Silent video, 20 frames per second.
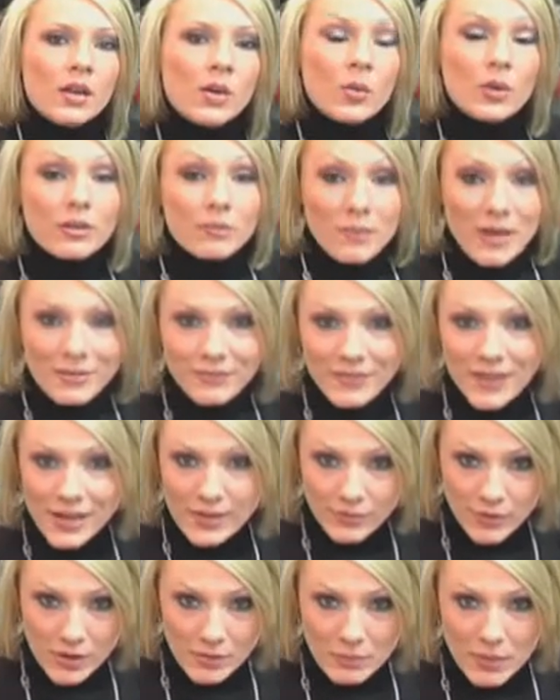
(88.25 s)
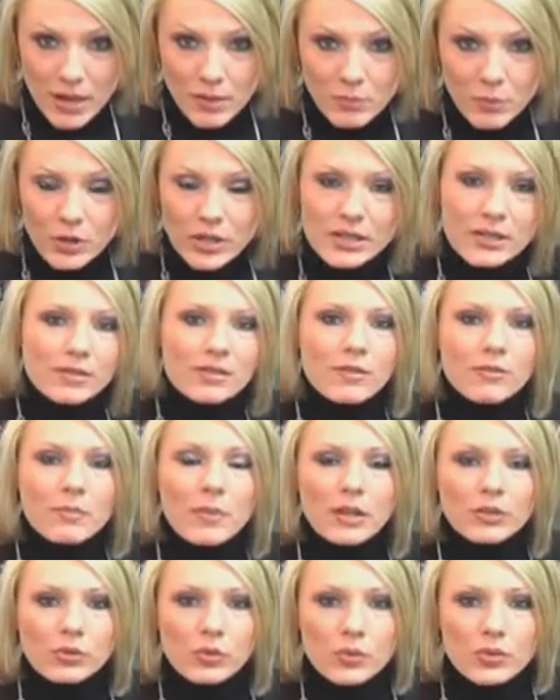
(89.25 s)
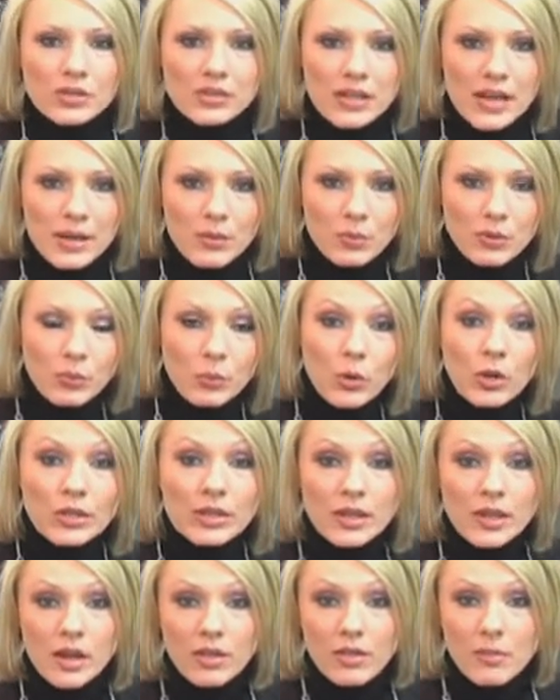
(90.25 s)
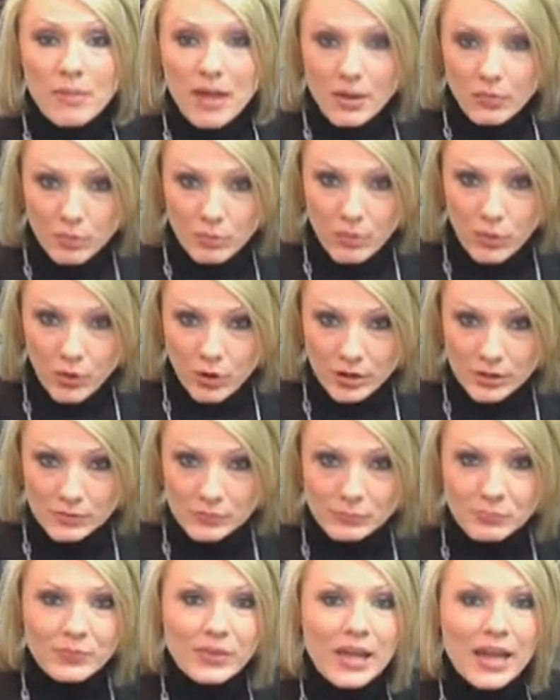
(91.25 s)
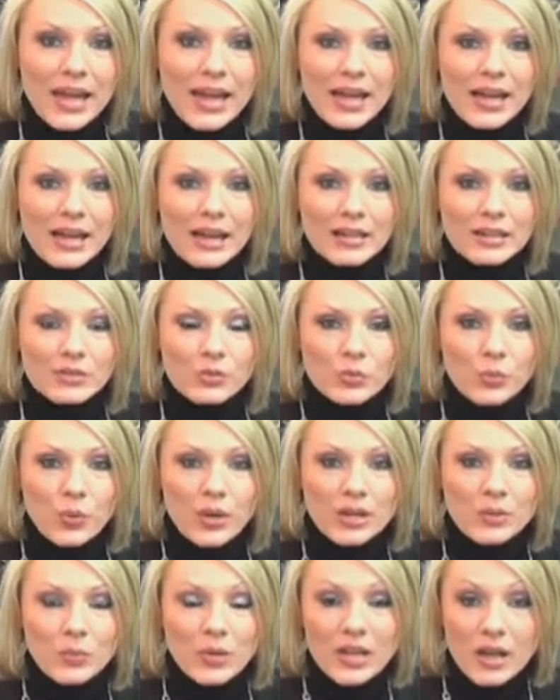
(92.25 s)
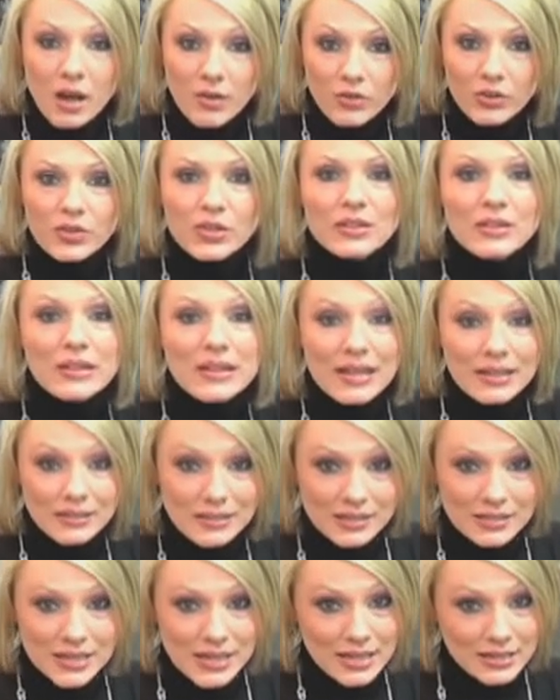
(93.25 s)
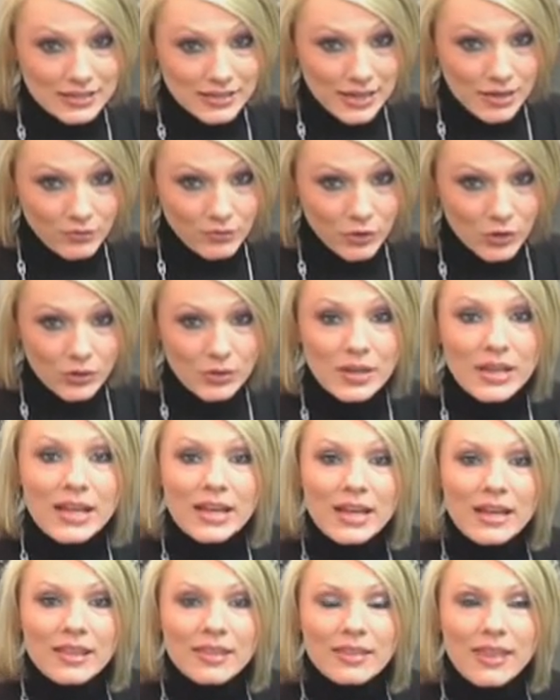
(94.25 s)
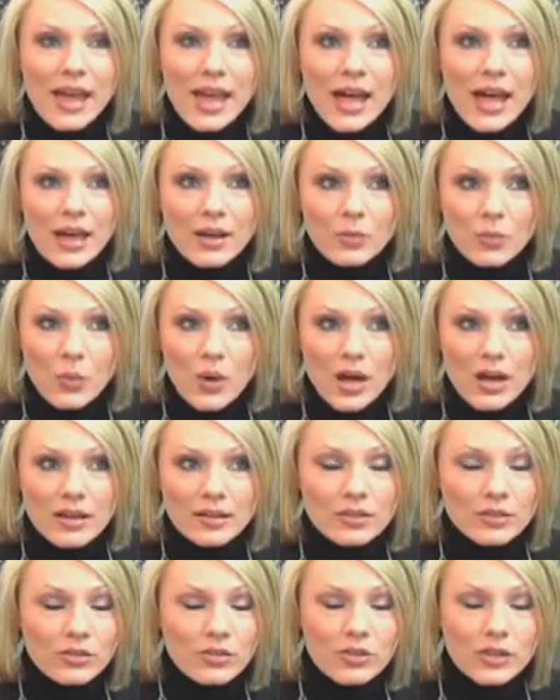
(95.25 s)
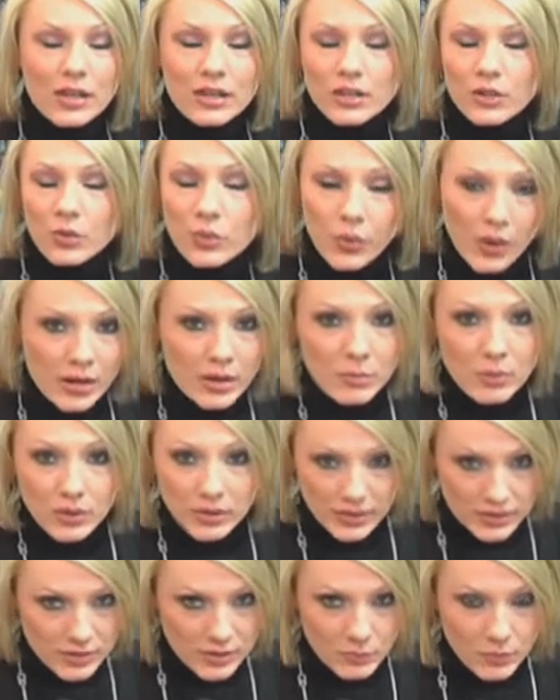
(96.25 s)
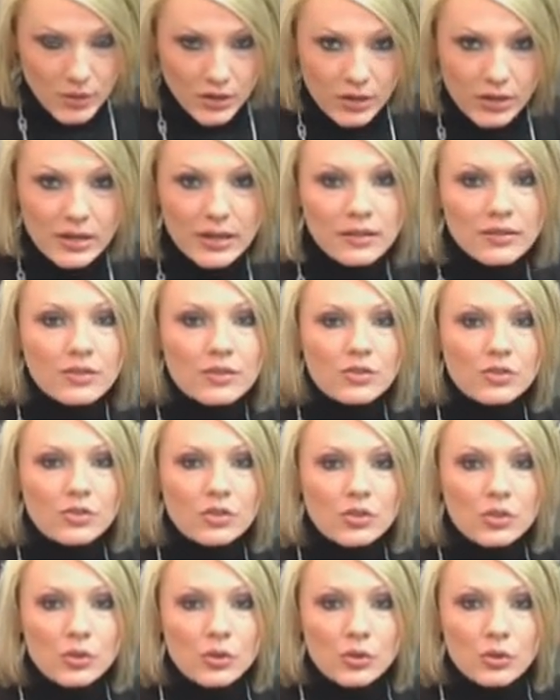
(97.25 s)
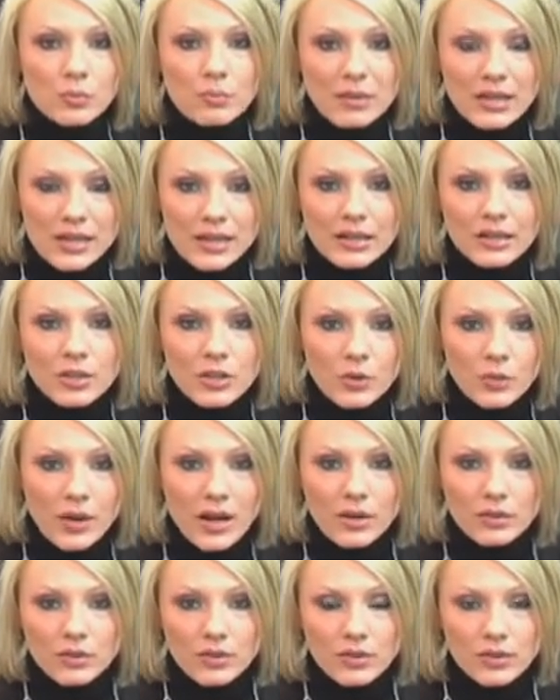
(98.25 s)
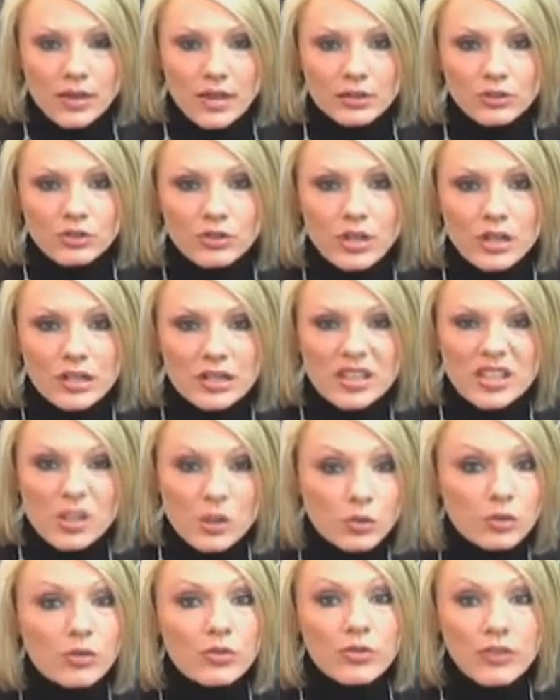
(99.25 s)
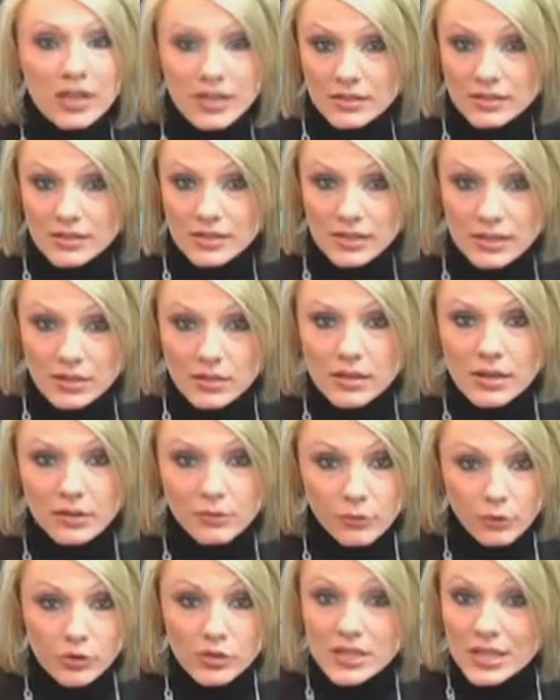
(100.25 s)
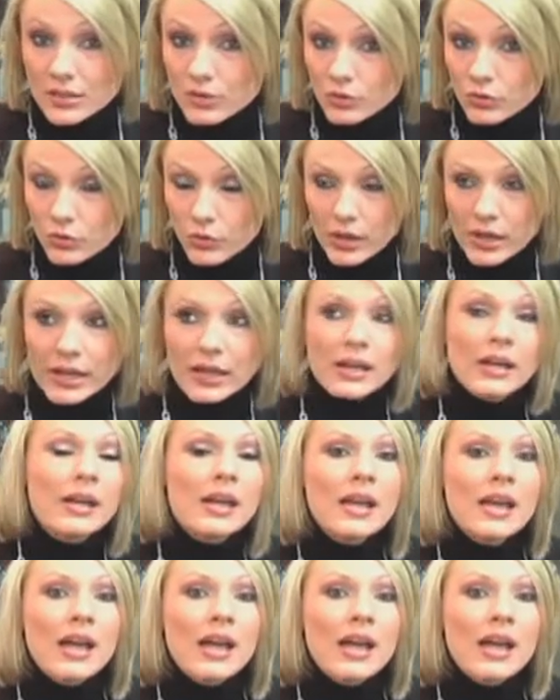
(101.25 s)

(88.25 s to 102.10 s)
One of my favorite memories of Metro State was working on the Met Report and when we covered the DNC in Denver. That was an incredible experience to be in and around such a huge event in Denver's history.